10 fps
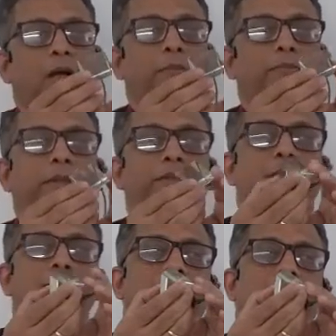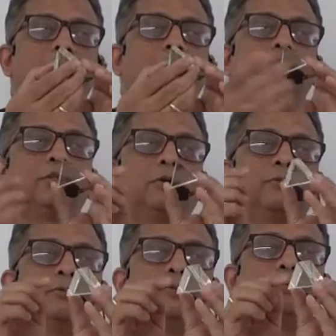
A prism consists of,